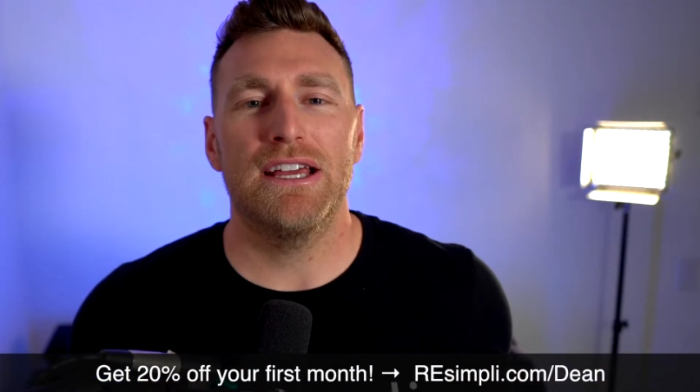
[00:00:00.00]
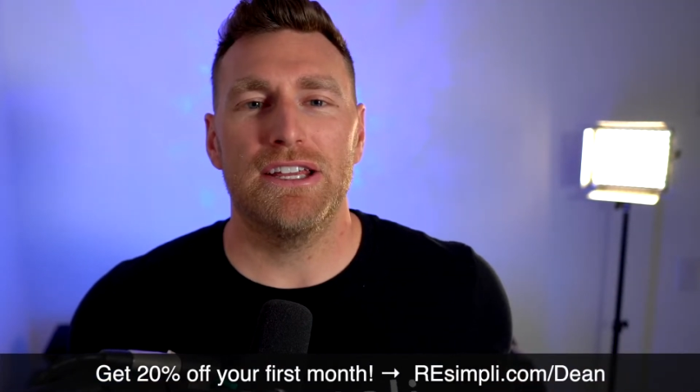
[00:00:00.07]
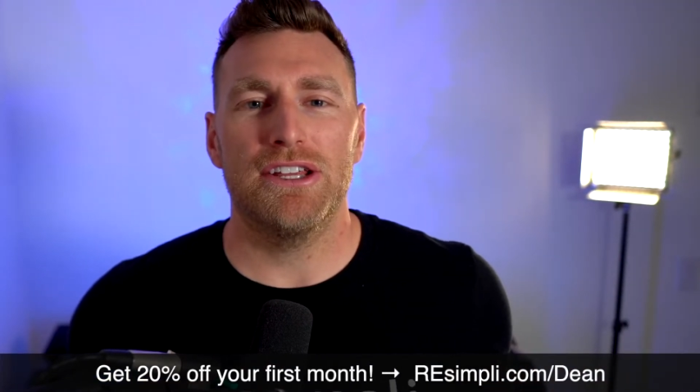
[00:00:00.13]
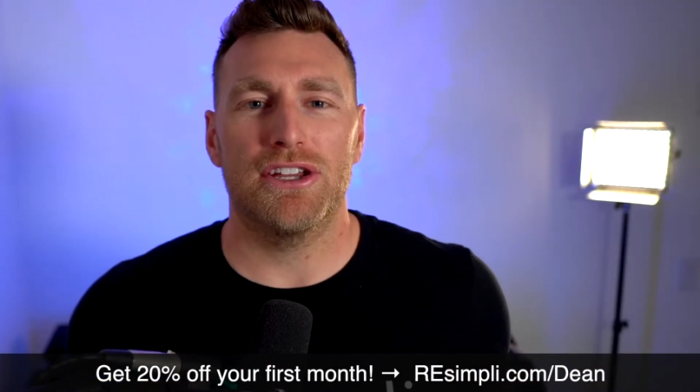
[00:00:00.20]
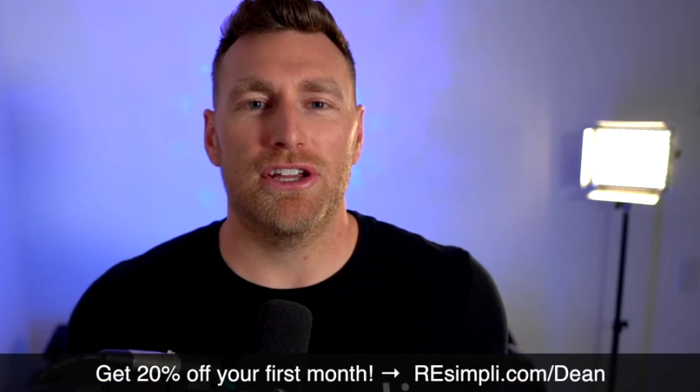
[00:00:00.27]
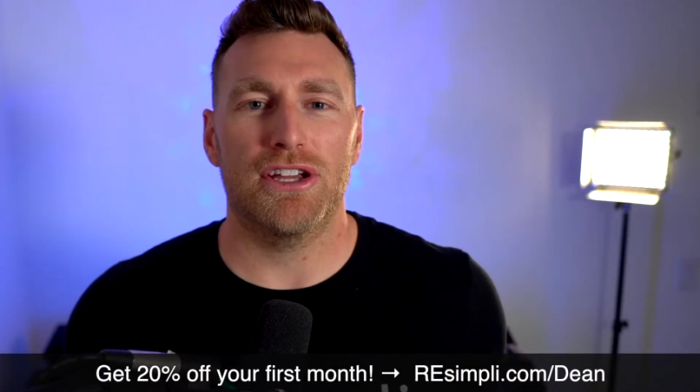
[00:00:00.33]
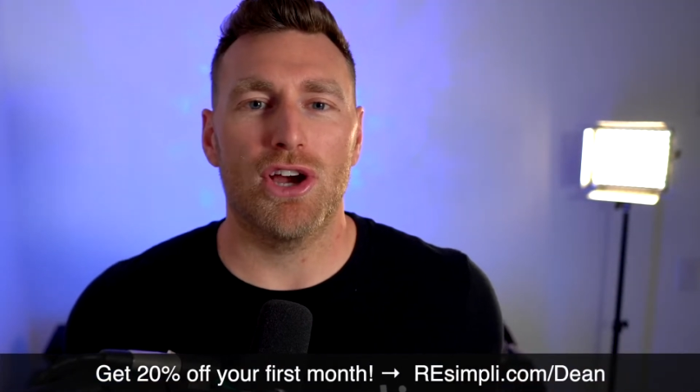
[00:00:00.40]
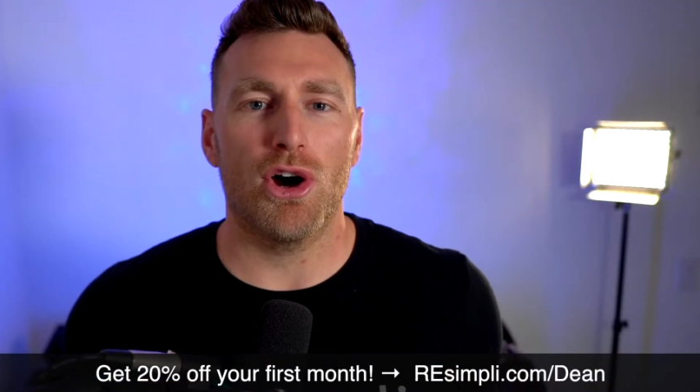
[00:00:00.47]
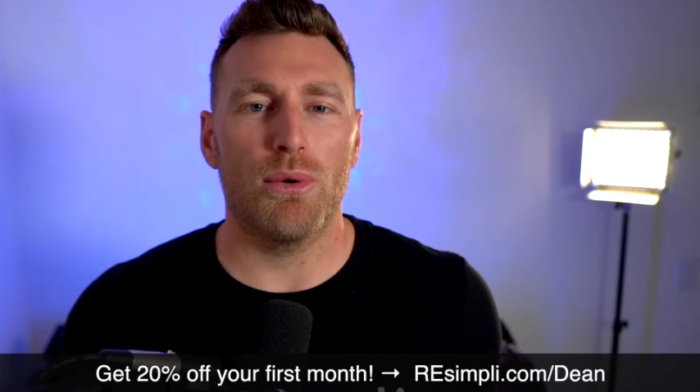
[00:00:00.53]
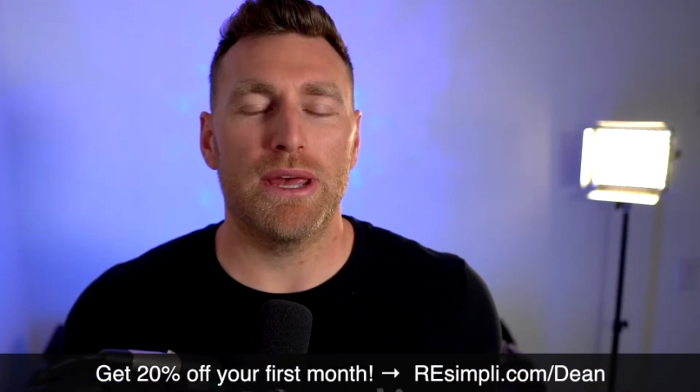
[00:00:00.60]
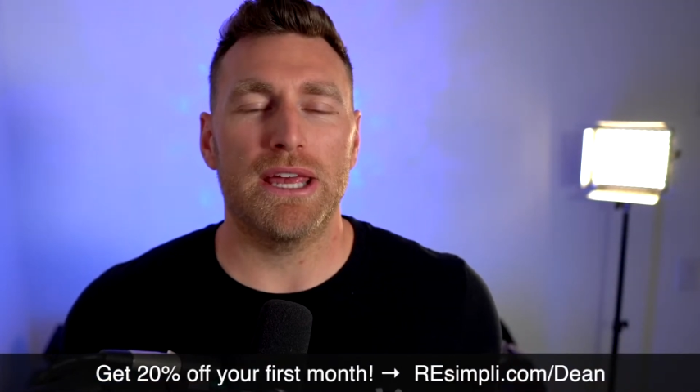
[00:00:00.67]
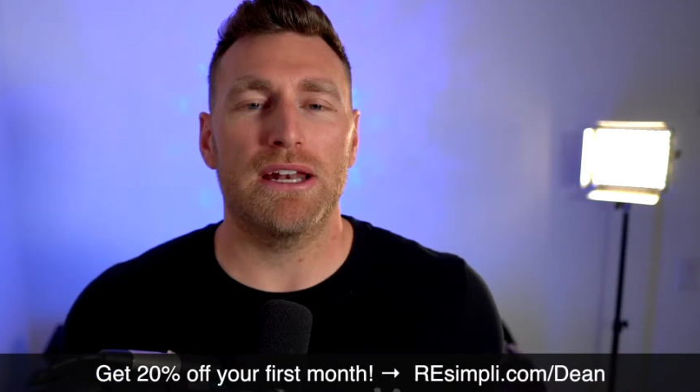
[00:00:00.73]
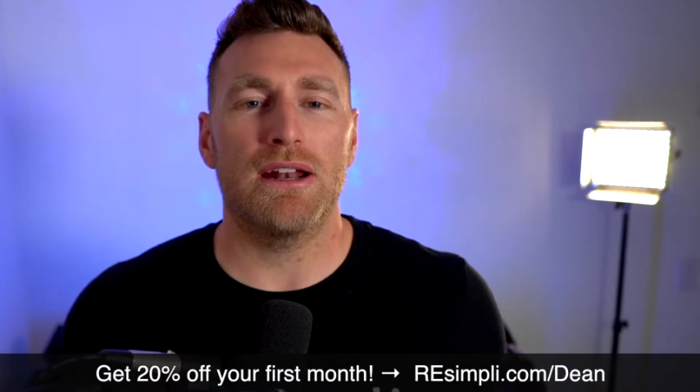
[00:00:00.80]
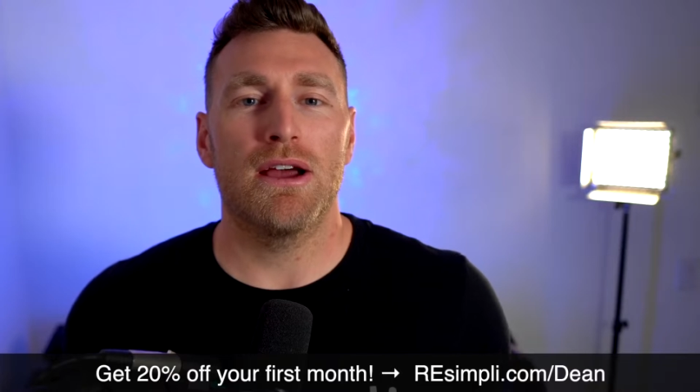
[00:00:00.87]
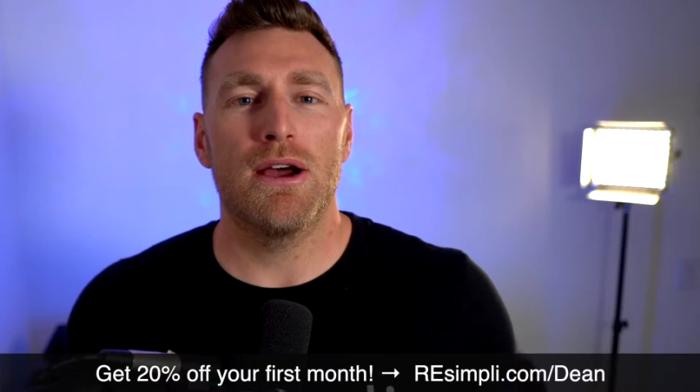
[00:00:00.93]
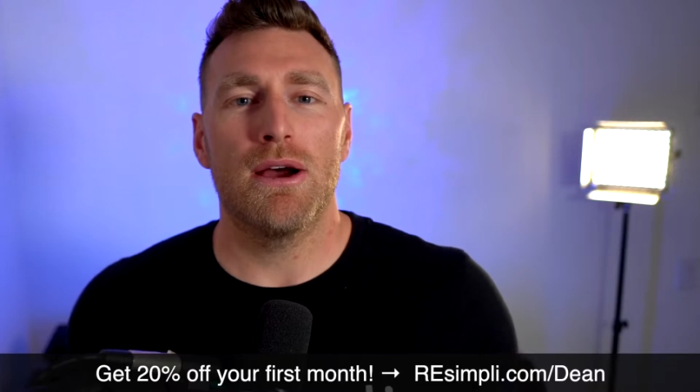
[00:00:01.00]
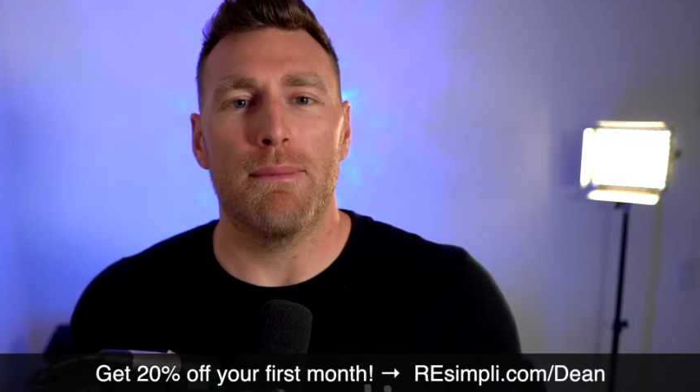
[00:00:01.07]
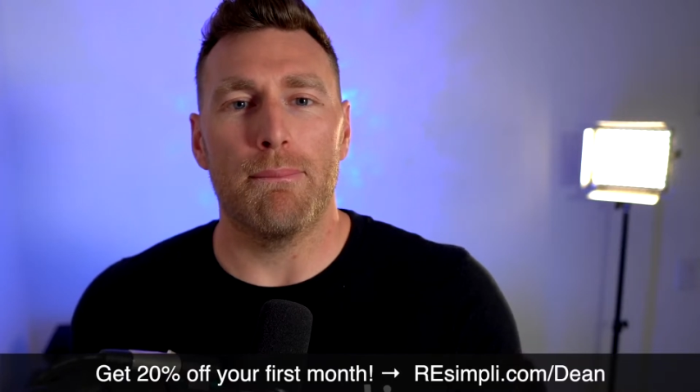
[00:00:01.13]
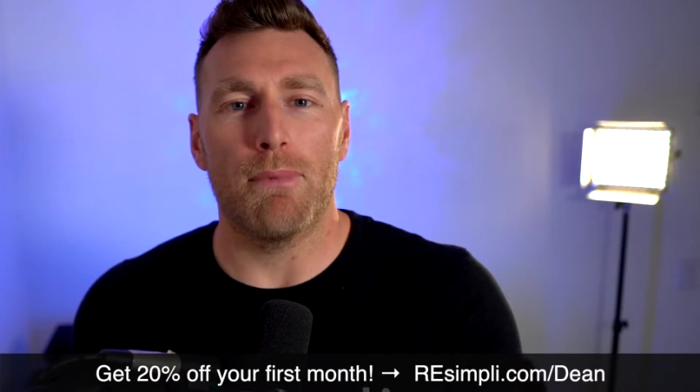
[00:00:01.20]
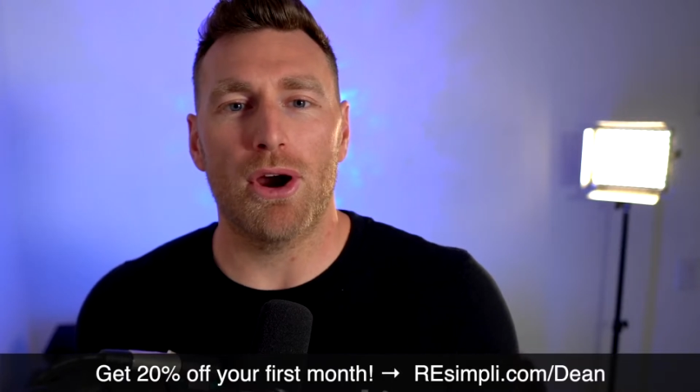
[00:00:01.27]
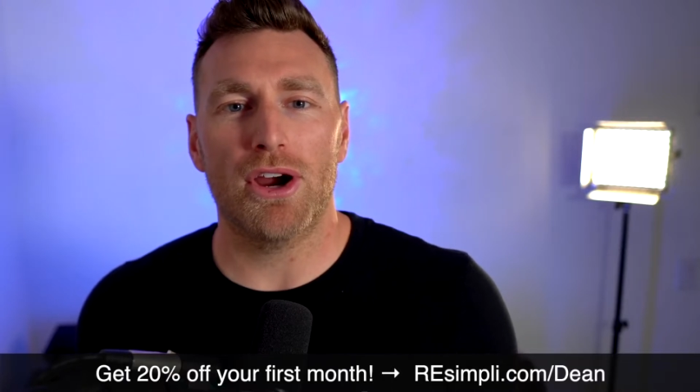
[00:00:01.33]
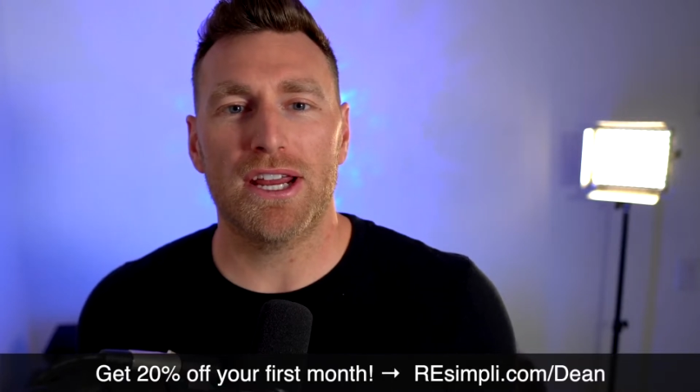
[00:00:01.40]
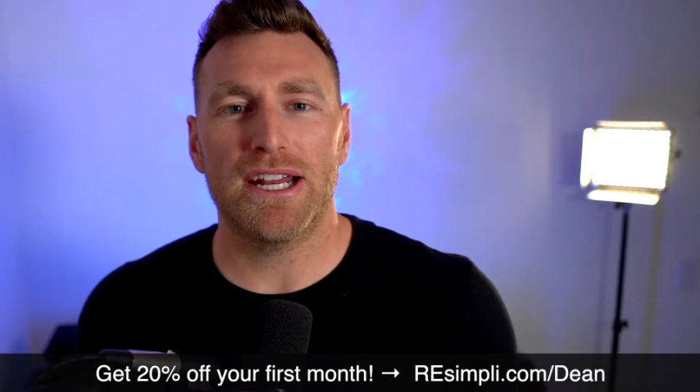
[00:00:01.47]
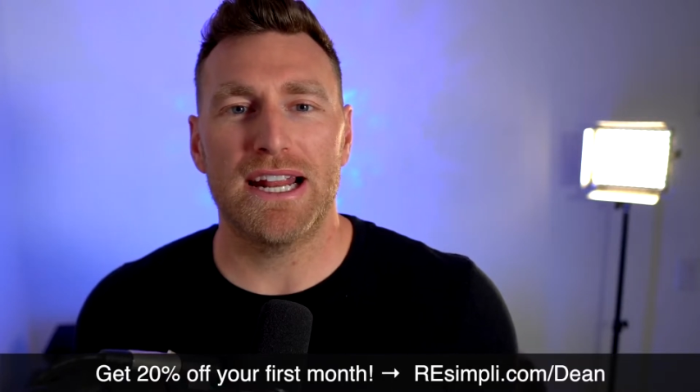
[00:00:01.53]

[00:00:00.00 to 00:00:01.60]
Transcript: you can go in, mark